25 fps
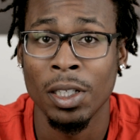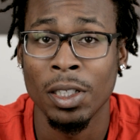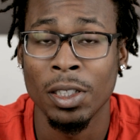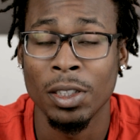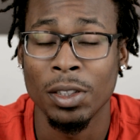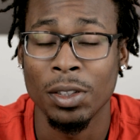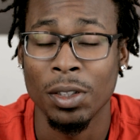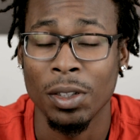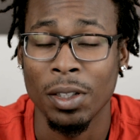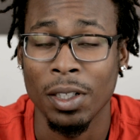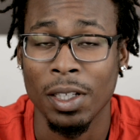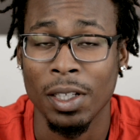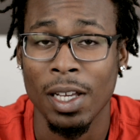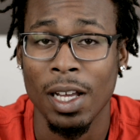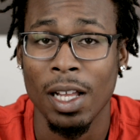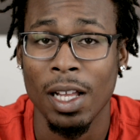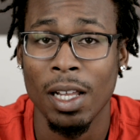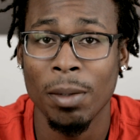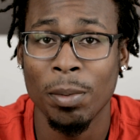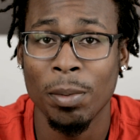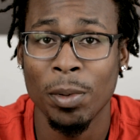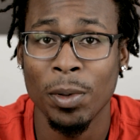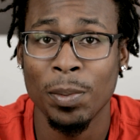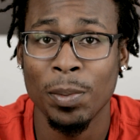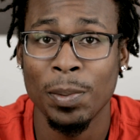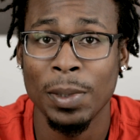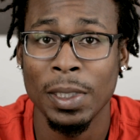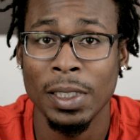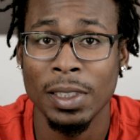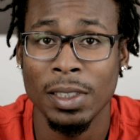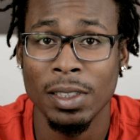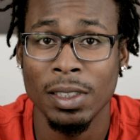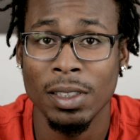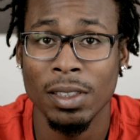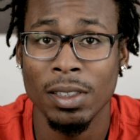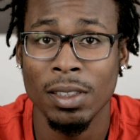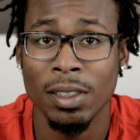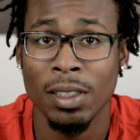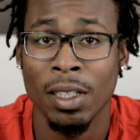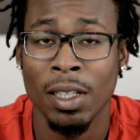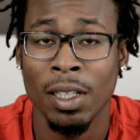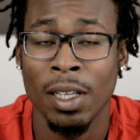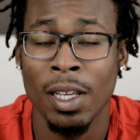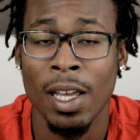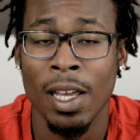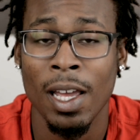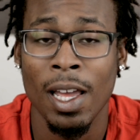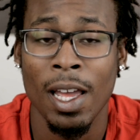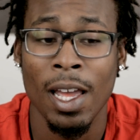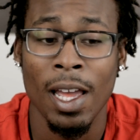So the caliper piston
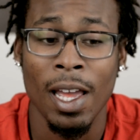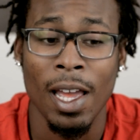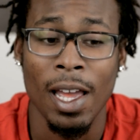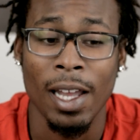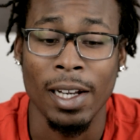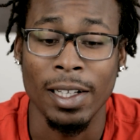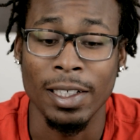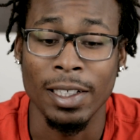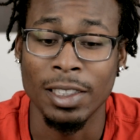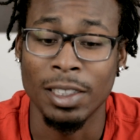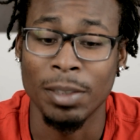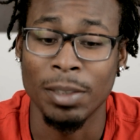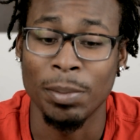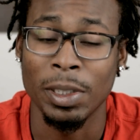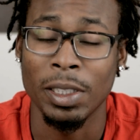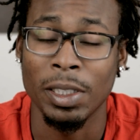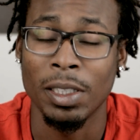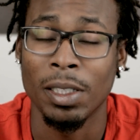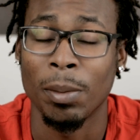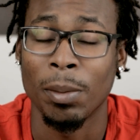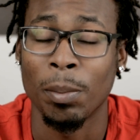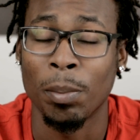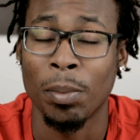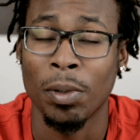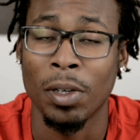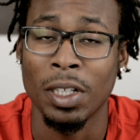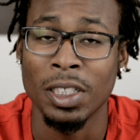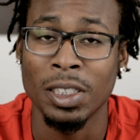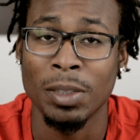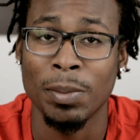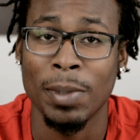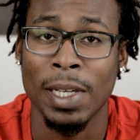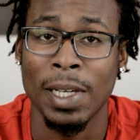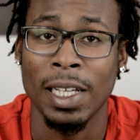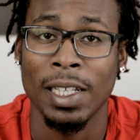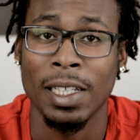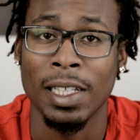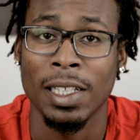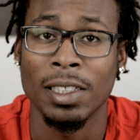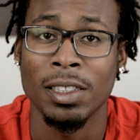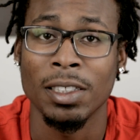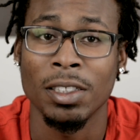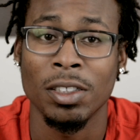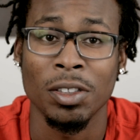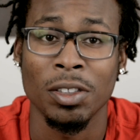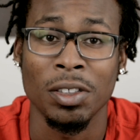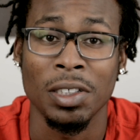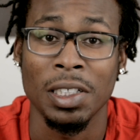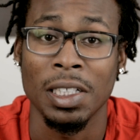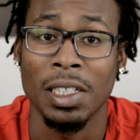needs to be compressed back in,
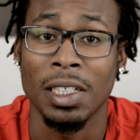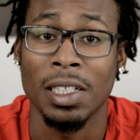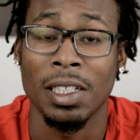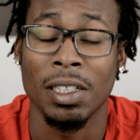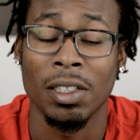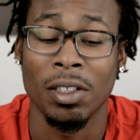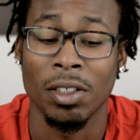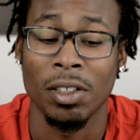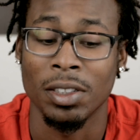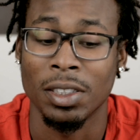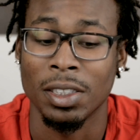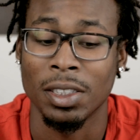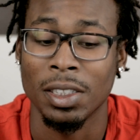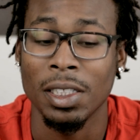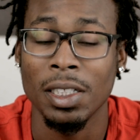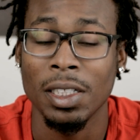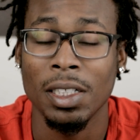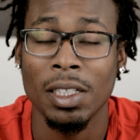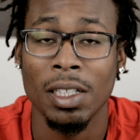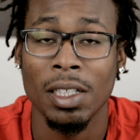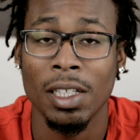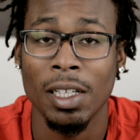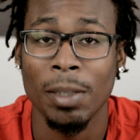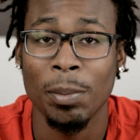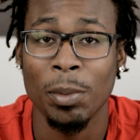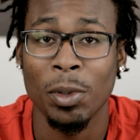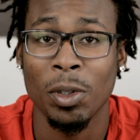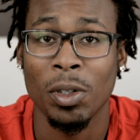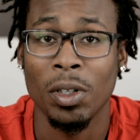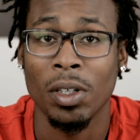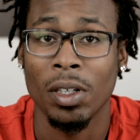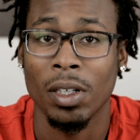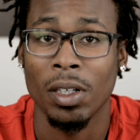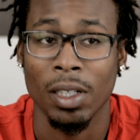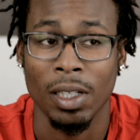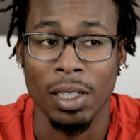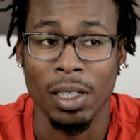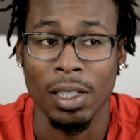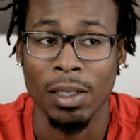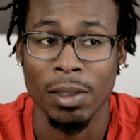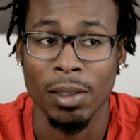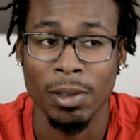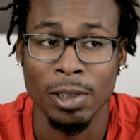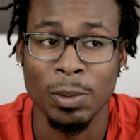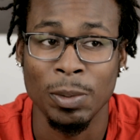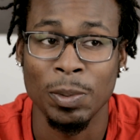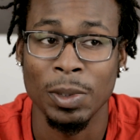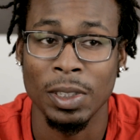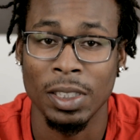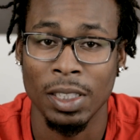so you need either a C-clamp or a
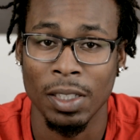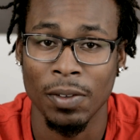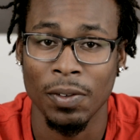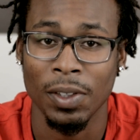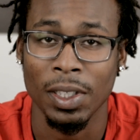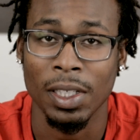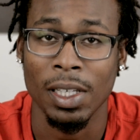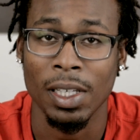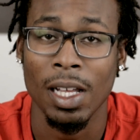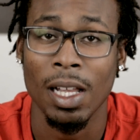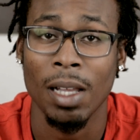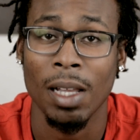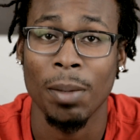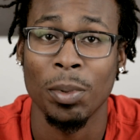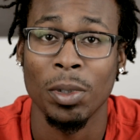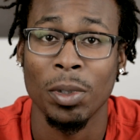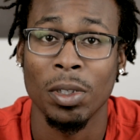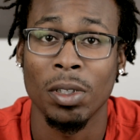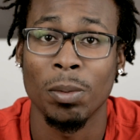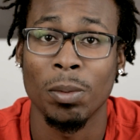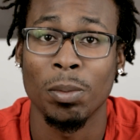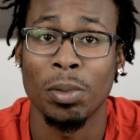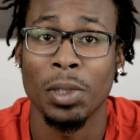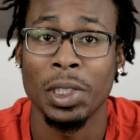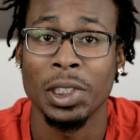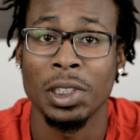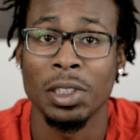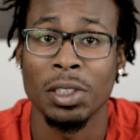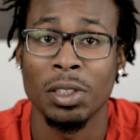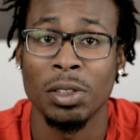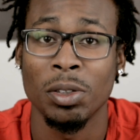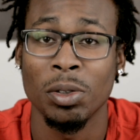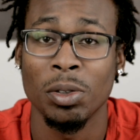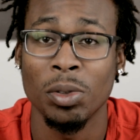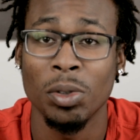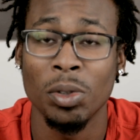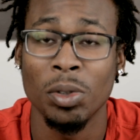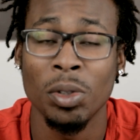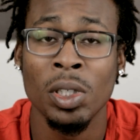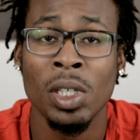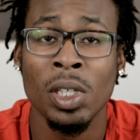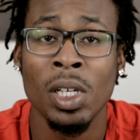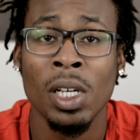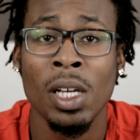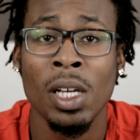specific caliper compression tool